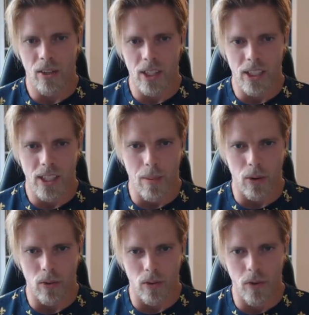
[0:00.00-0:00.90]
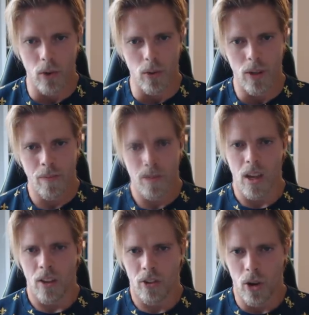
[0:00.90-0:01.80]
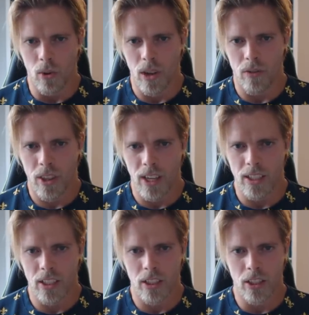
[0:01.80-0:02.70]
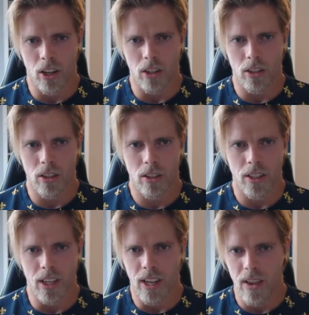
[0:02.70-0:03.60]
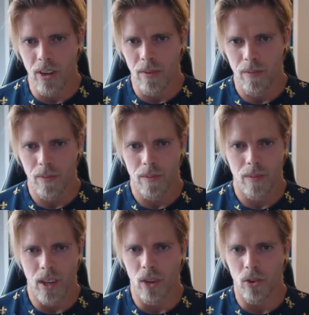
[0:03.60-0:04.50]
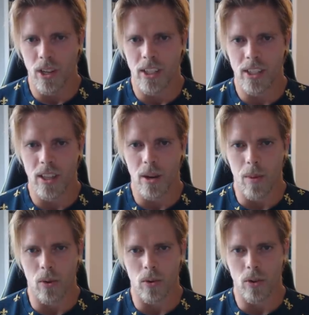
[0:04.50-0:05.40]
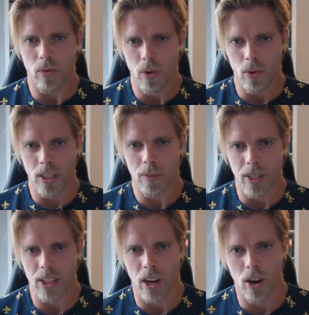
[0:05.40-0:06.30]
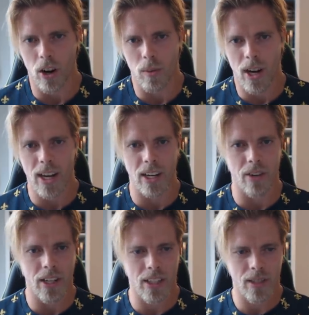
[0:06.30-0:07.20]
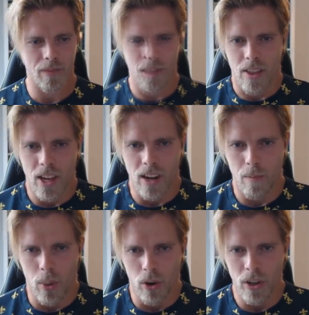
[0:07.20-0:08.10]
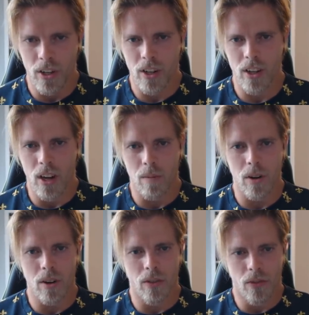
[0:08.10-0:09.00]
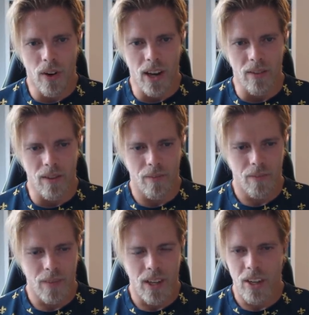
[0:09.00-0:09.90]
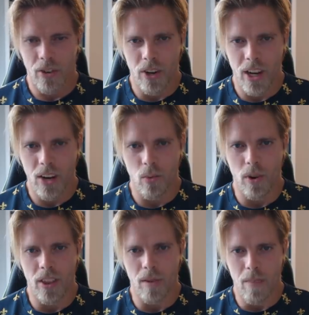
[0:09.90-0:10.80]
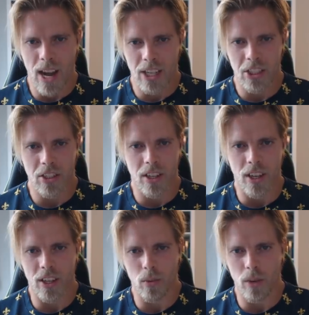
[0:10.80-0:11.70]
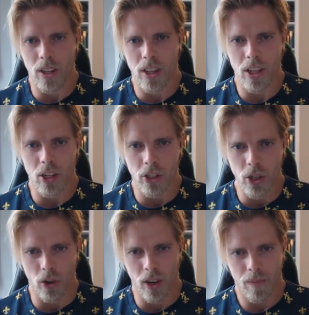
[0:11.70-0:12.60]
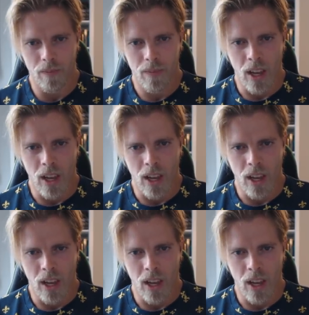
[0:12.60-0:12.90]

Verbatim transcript: increase the amount of food. So if things start getting heavy, increase the amount of food, especially carbohydrates. Then point number five, train with passion and with joy.